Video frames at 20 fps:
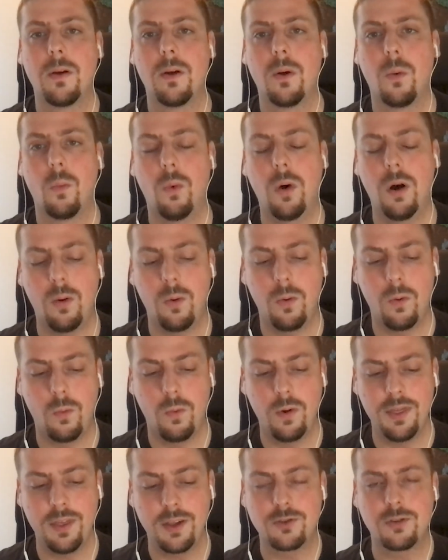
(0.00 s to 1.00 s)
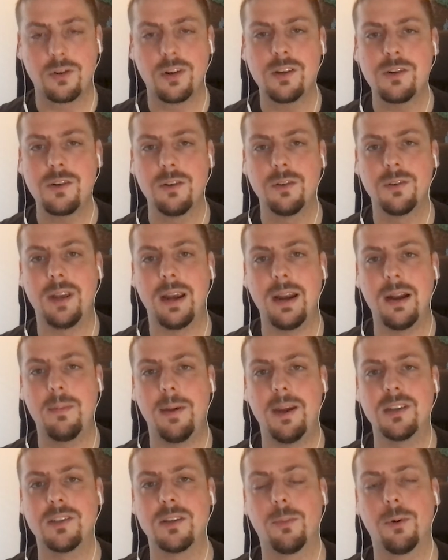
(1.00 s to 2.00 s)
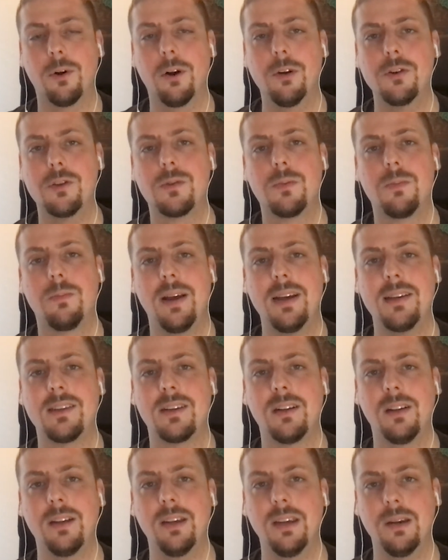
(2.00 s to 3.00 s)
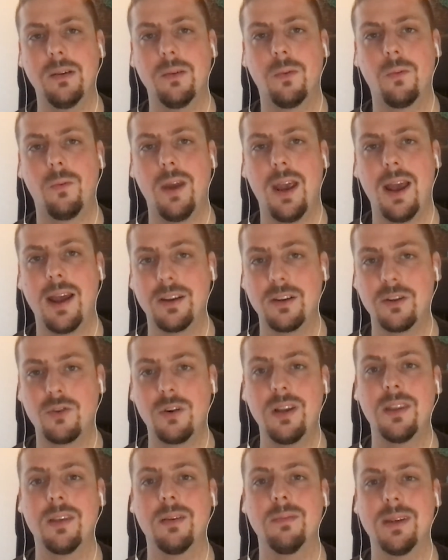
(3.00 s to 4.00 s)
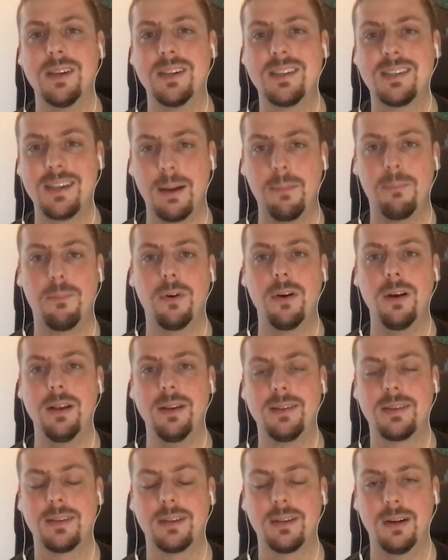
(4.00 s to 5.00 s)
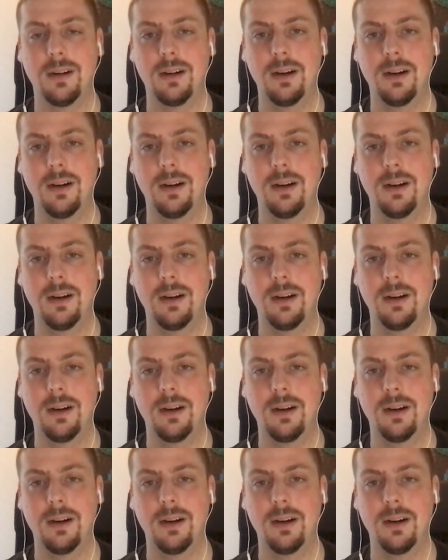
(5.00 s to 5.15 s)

Well, with the traditional database approach, basically we had to treat them as separate